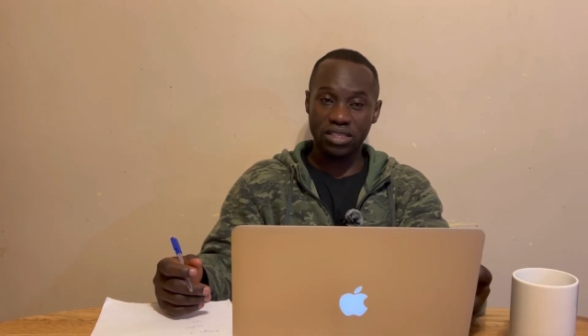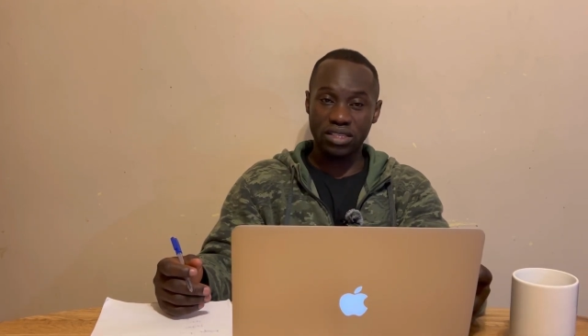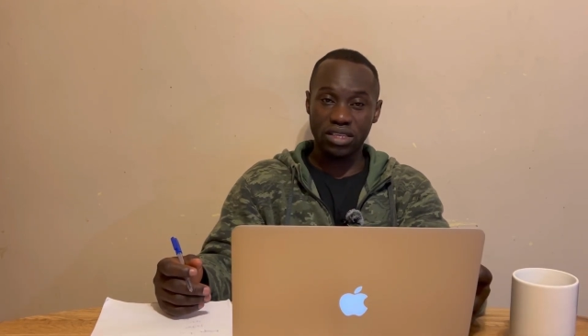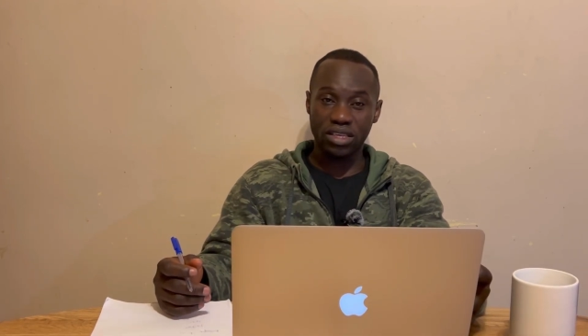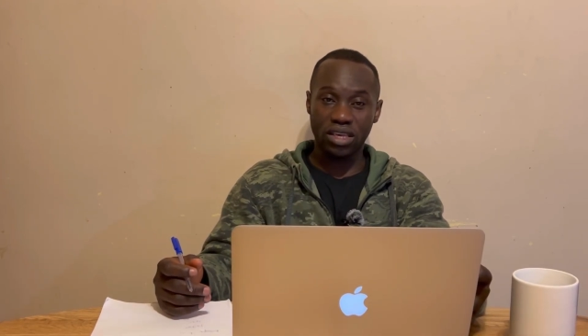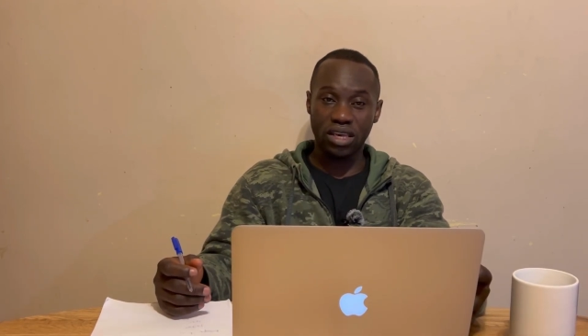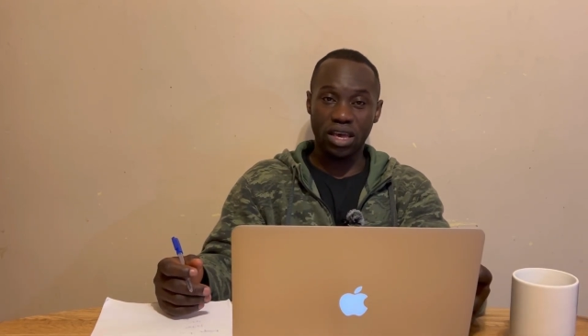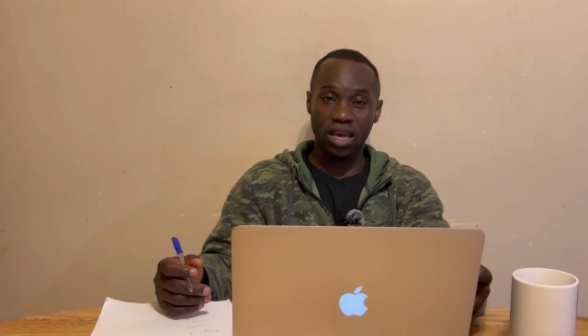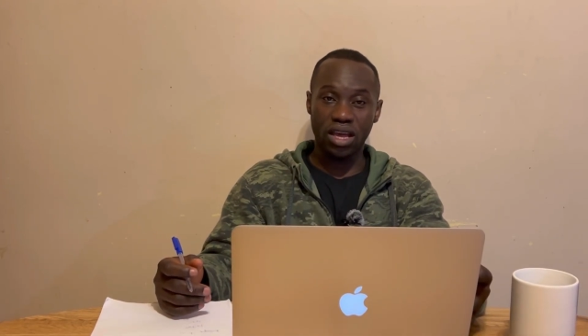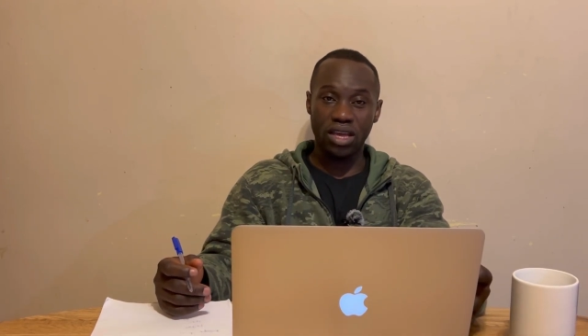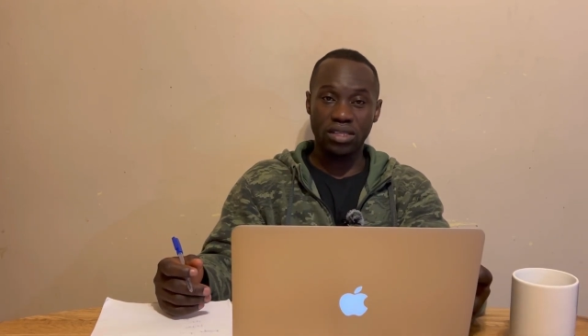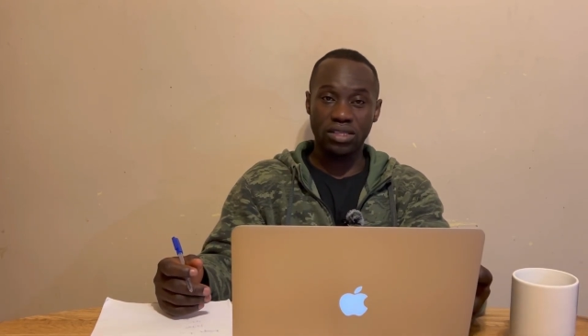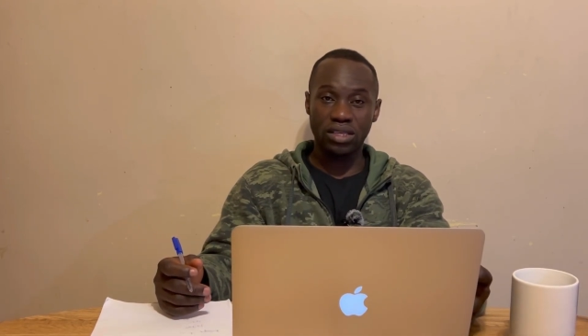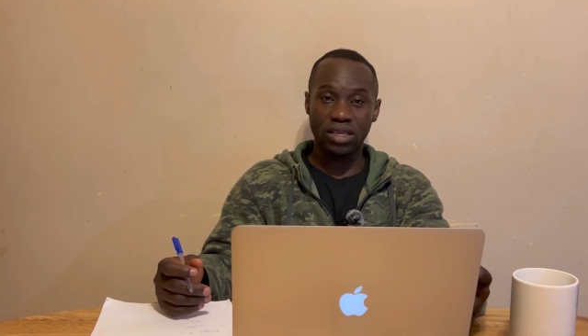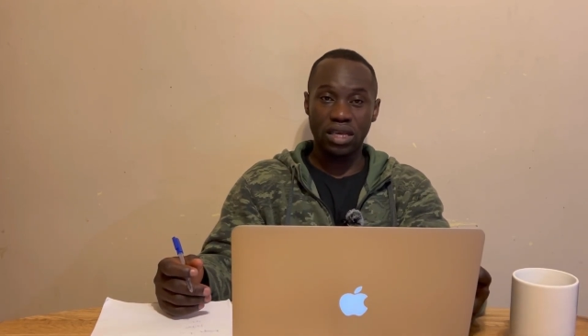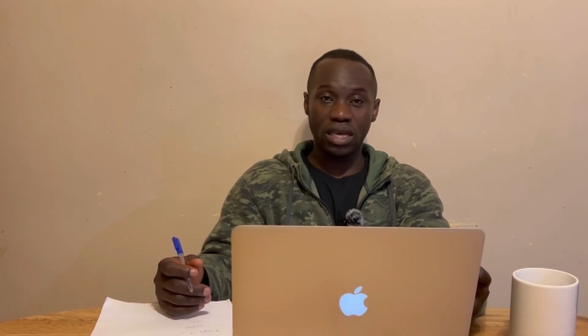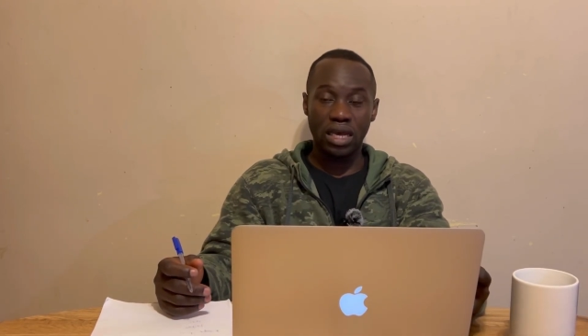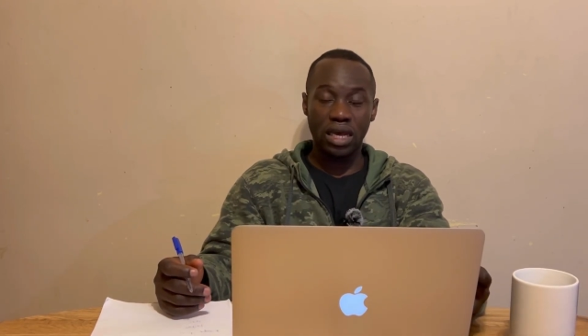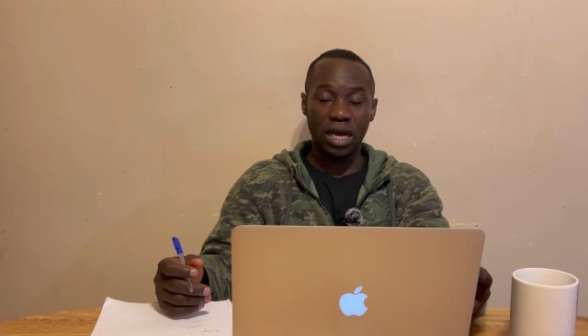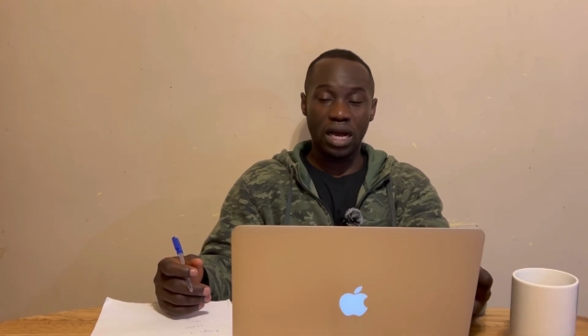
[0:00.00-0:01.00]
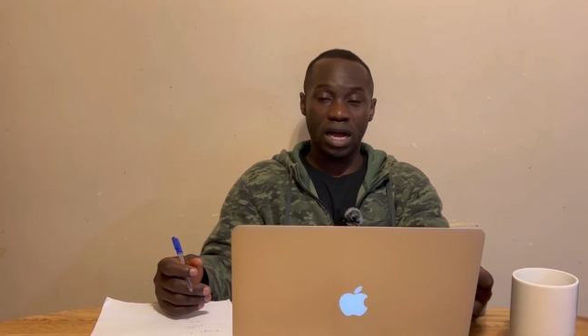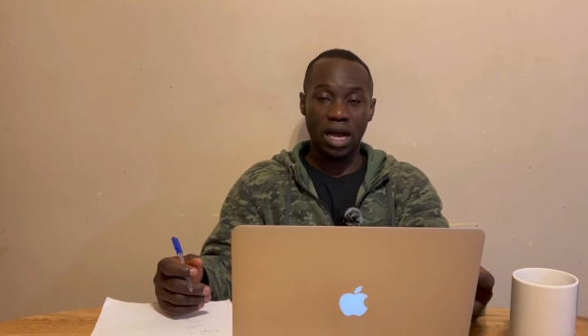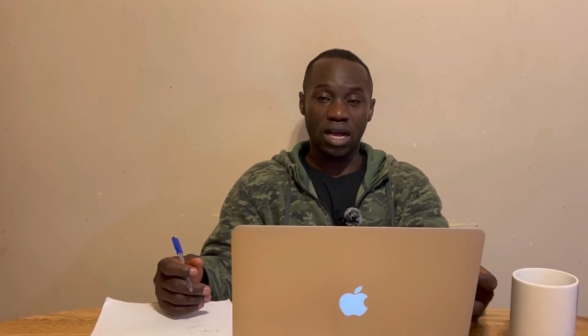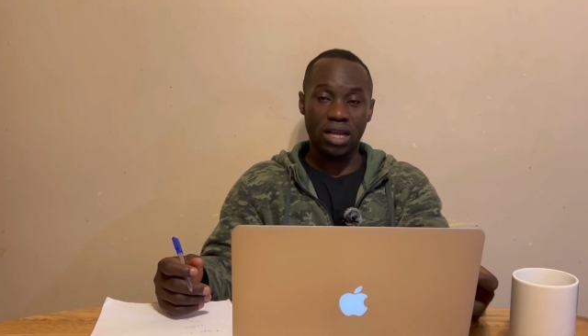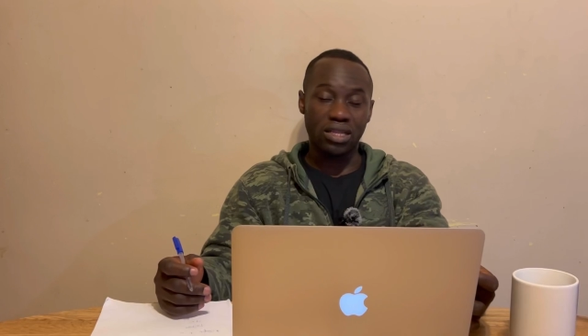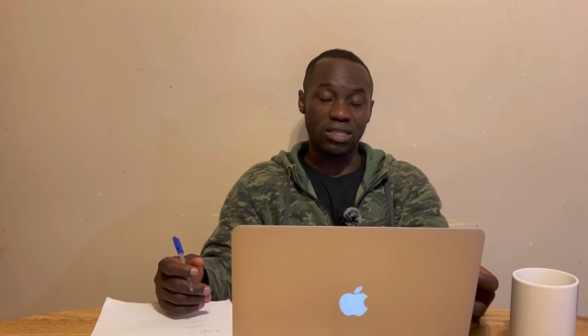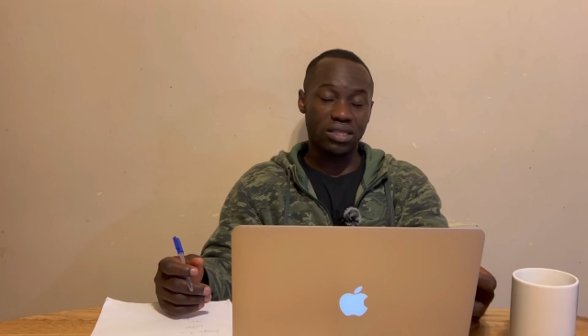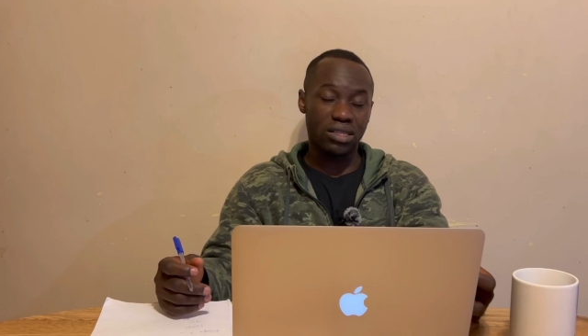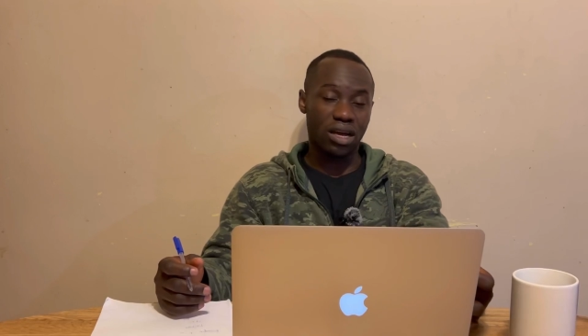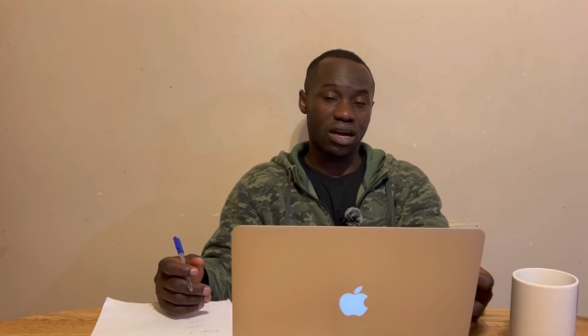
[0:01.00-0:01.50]
ticket,
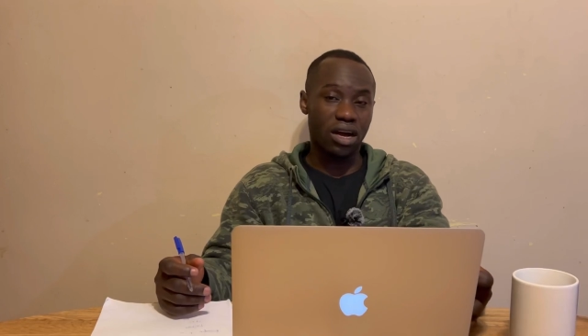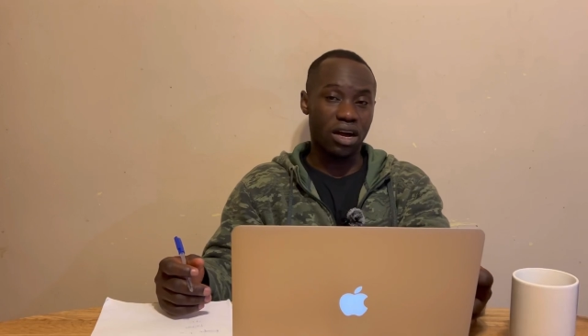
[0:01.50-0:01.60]
and